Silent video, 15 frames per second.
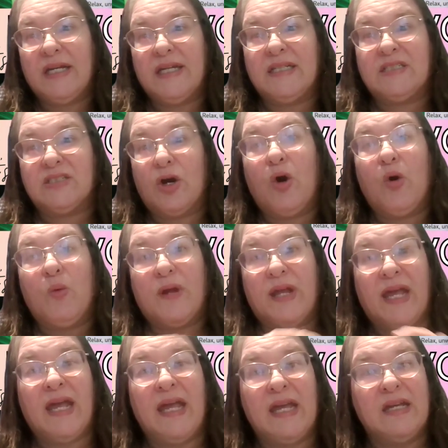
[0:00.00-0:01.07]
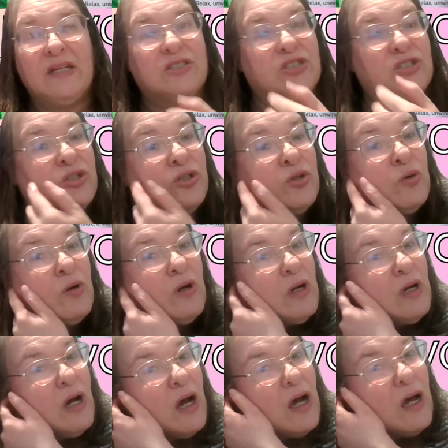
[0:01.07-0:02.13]
It's okay to
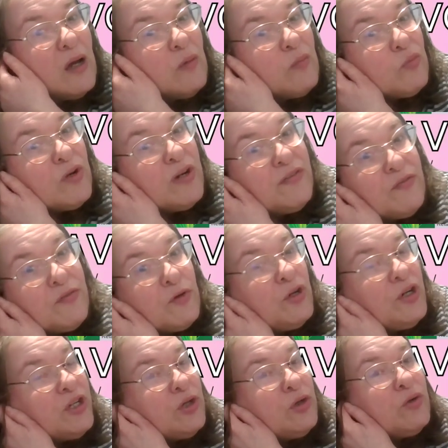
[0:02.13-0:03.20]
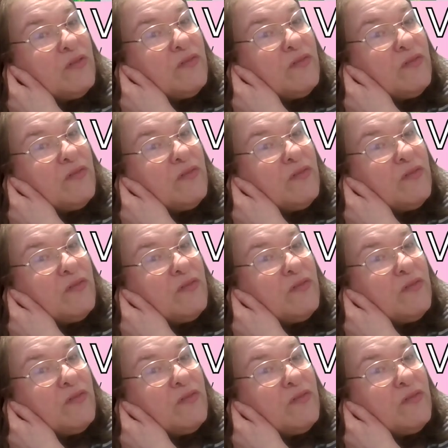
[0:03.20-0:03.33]
refer you.